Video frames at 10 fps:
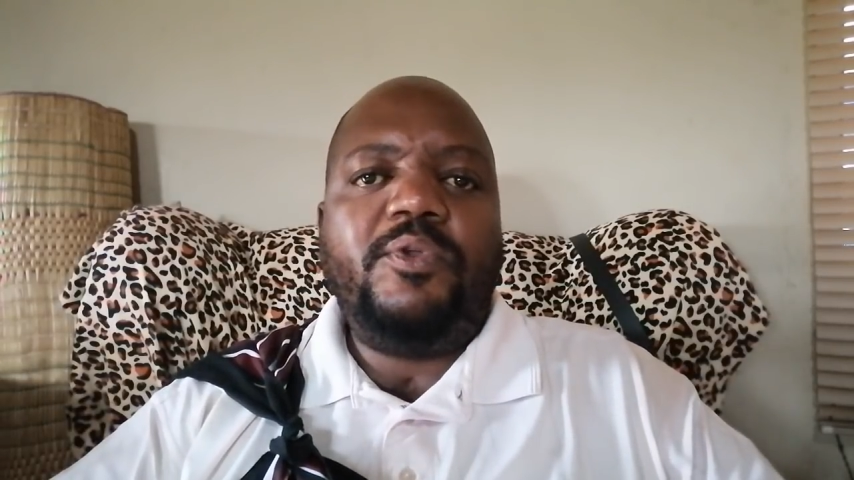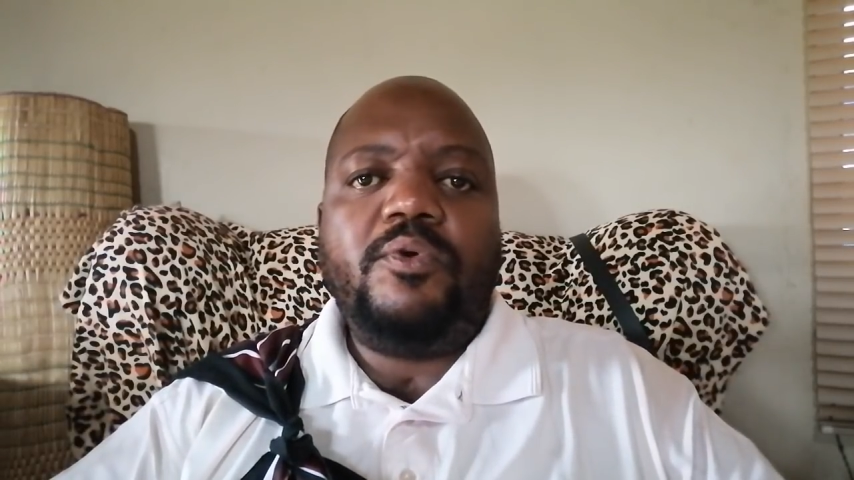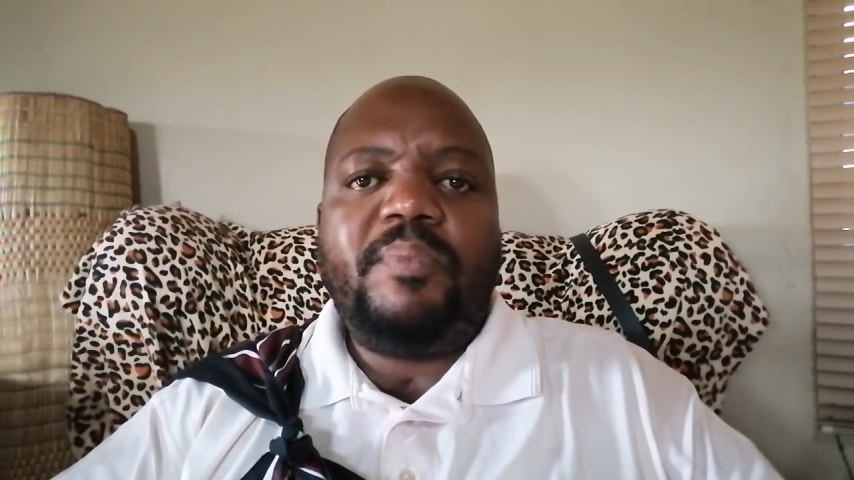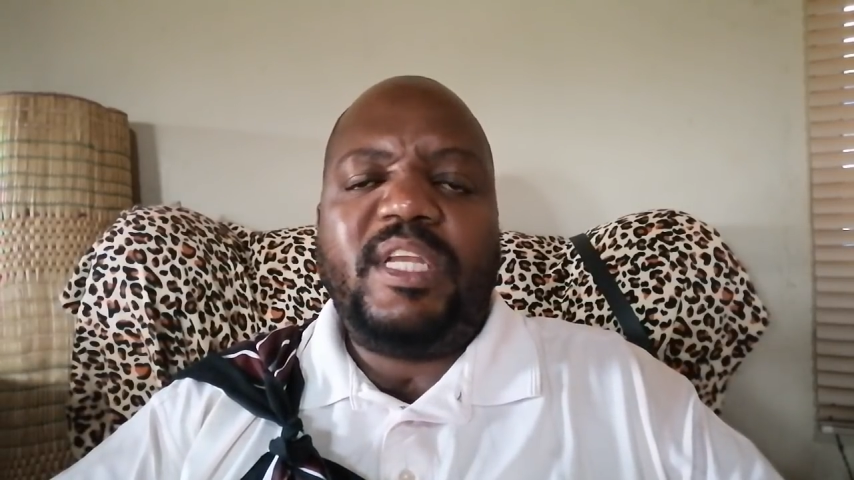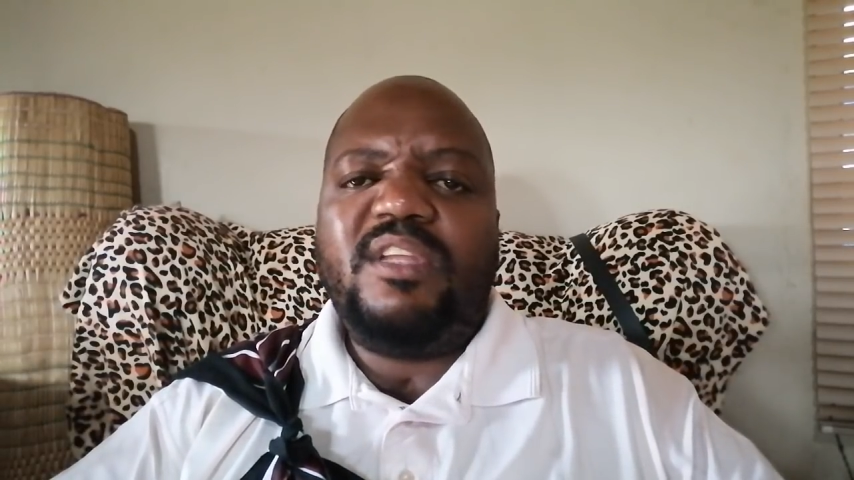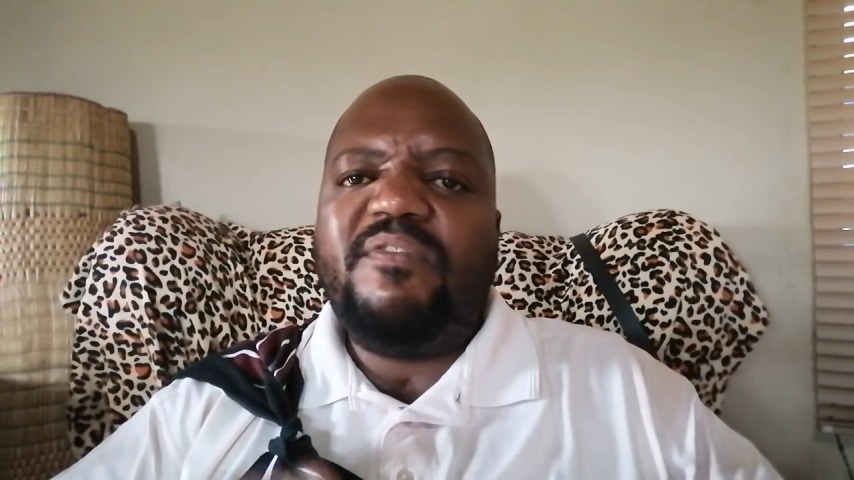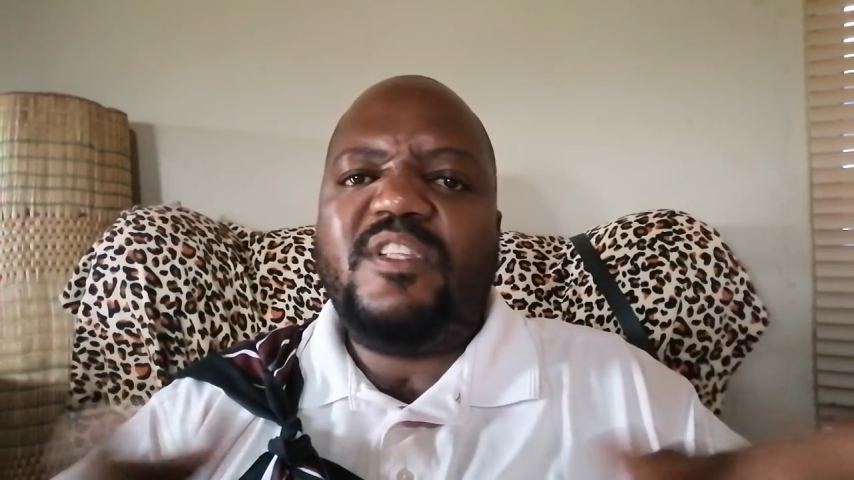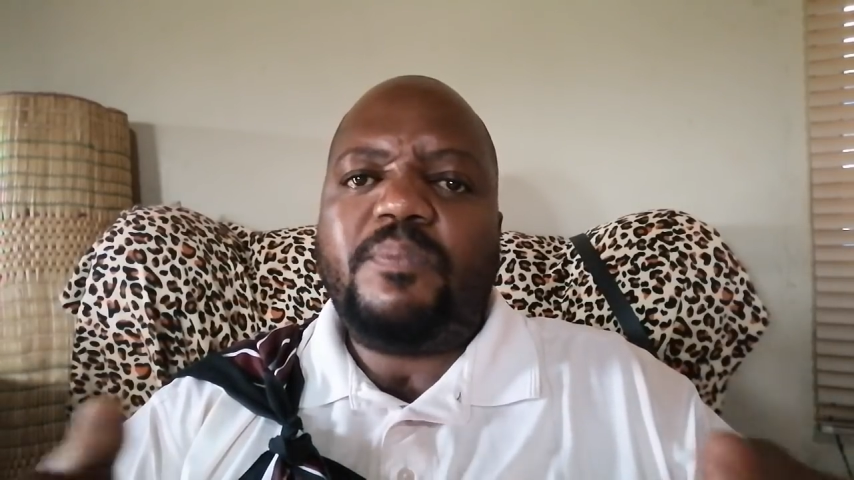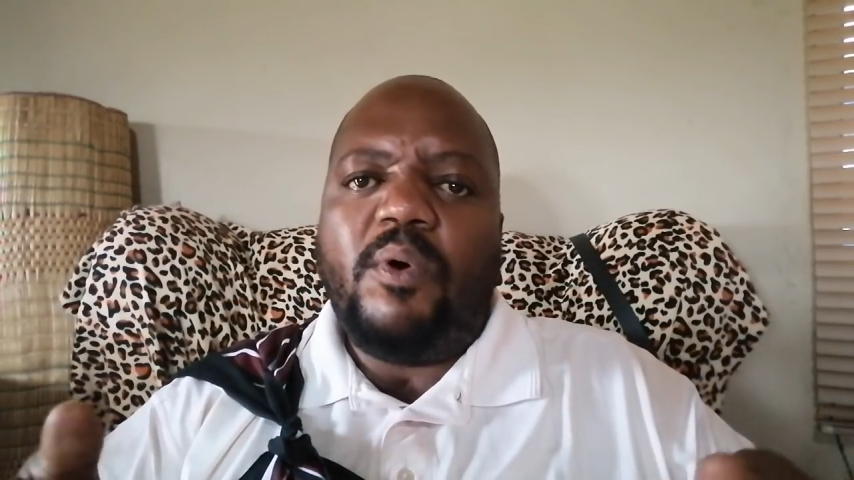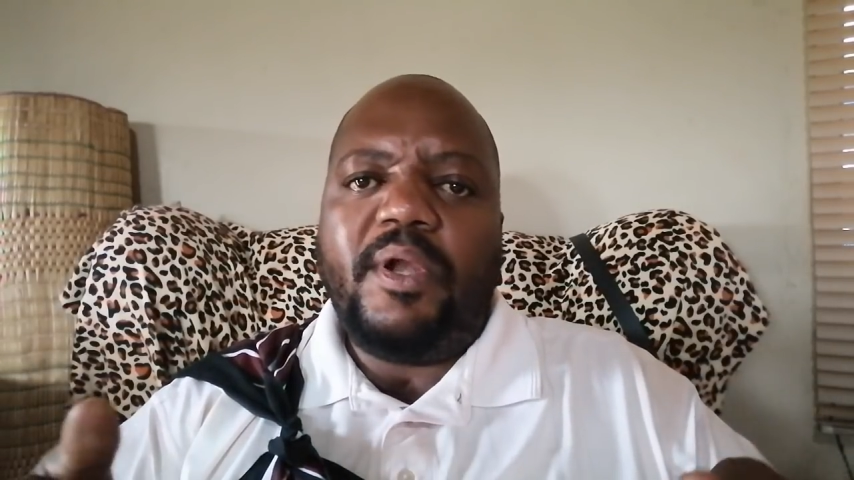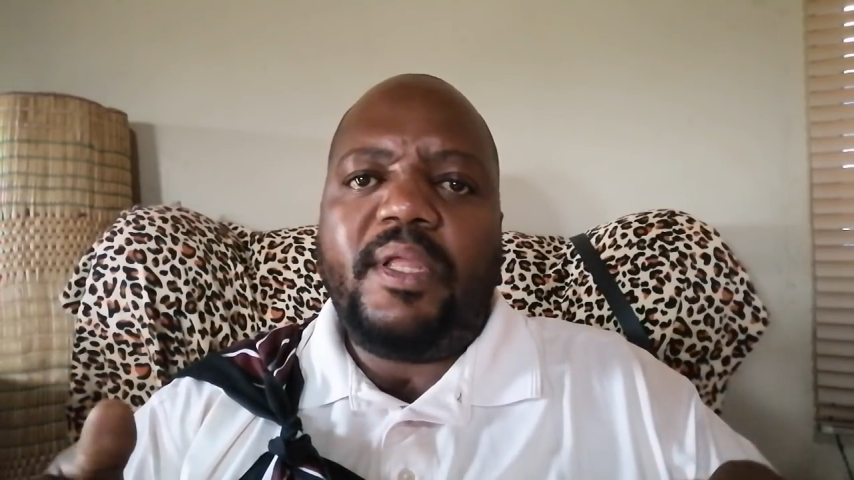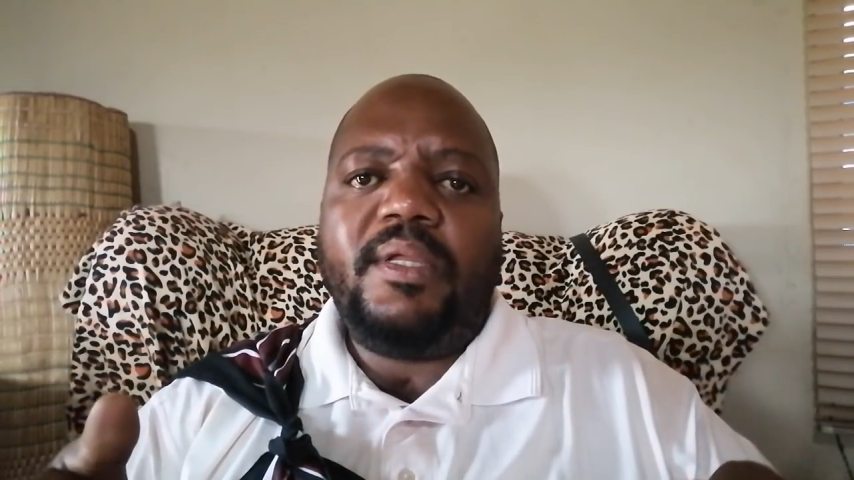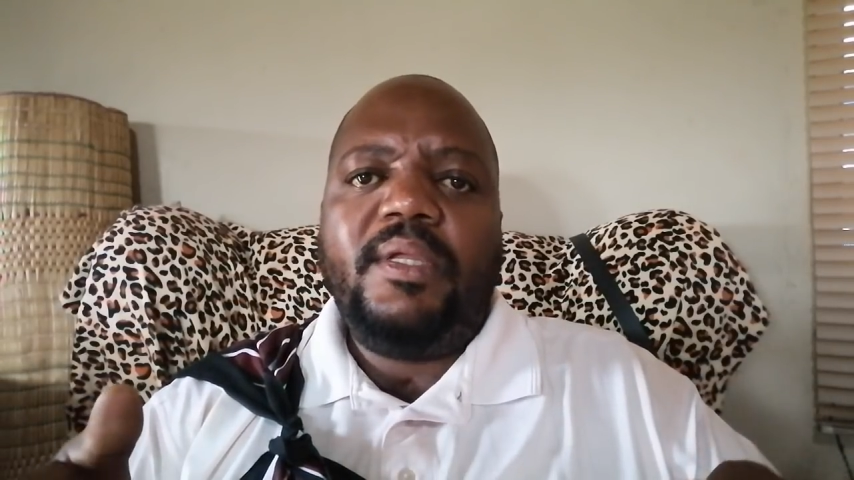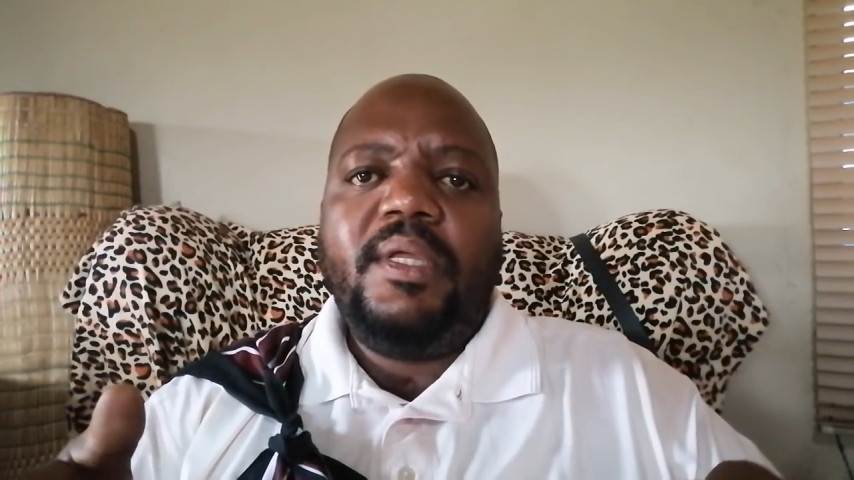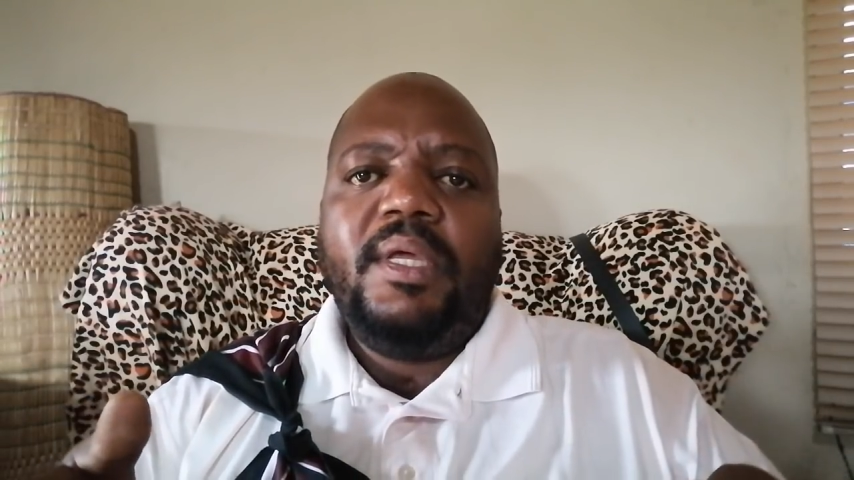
you, but if it's boring,